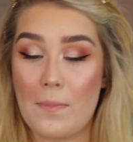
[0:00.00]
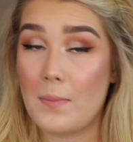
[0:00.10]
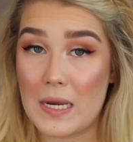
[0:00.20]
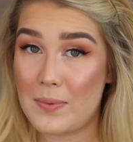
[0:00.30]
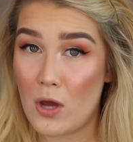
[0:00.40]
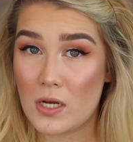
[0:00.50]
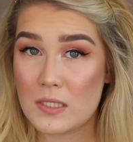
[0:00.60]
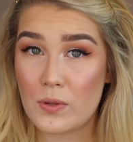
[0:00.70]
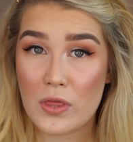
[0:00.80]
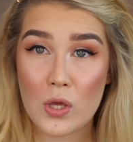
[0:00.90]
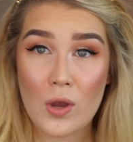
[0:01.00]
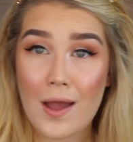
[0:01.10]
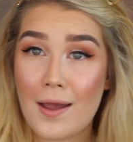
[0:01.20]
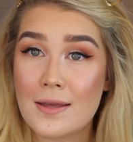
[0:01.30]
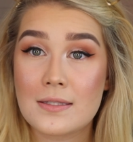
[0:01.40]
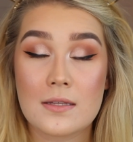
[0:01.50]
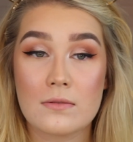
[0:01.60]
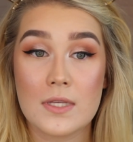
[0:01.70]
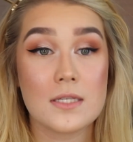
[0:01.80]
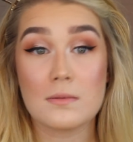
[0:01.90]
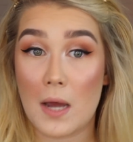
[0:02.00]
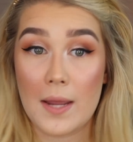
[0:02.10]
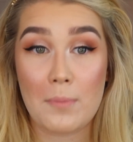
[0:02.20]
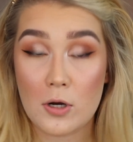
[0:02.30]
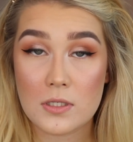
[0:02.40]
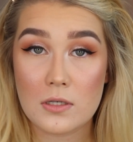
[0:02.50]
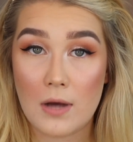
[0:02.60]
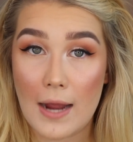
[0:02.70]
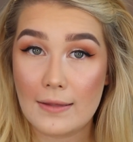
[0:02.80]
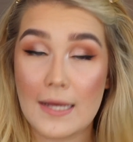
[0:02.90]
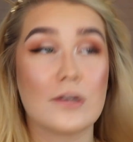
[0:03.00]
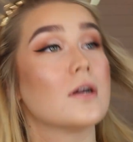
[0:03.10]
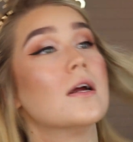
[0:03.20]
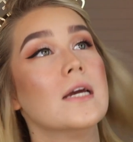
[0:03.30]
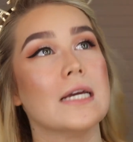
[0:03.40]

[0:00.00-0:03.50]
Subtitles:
I'm gonna be honest with you guys. This is my personal eyeliner.